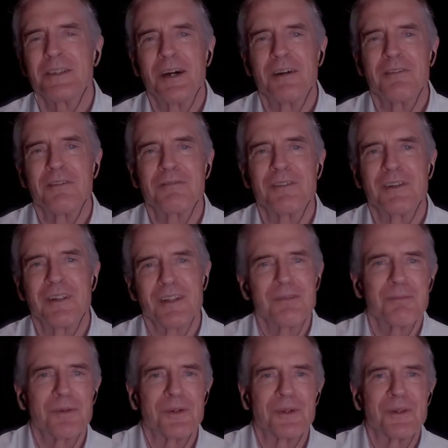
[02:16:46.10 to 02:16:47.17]
of
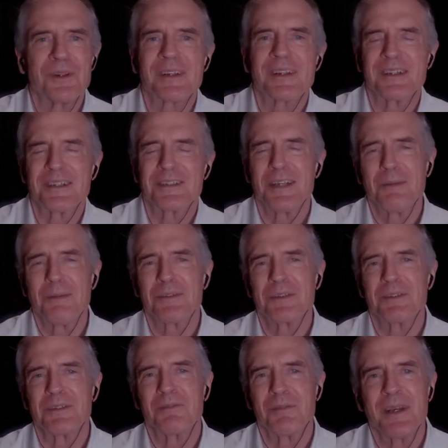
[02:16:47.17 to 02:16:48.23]
liberal conception
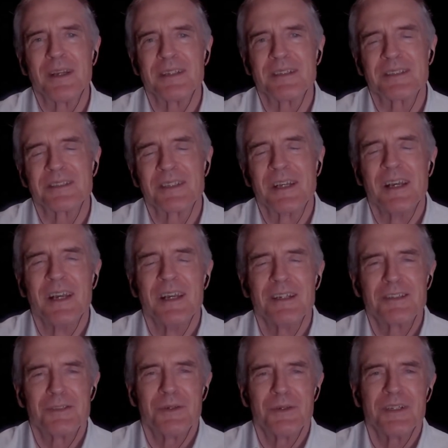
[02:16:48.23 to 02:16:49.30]
of race
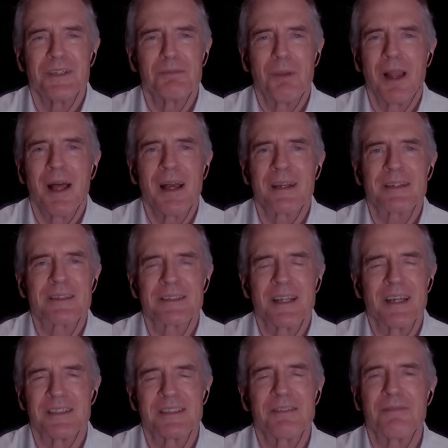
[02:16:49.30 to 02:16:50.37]
treats blacks
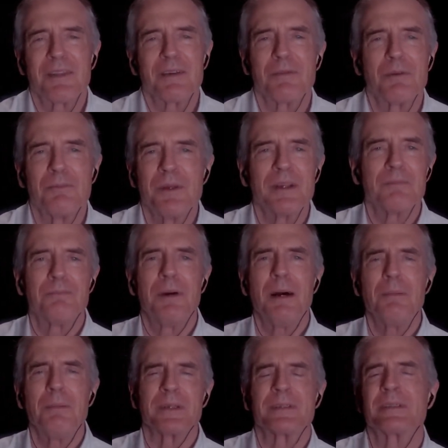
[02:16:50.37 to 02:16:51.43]
as if they were mere
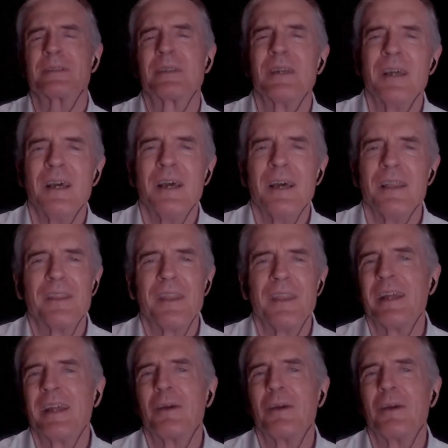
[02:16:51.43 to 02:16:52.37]
puppets, that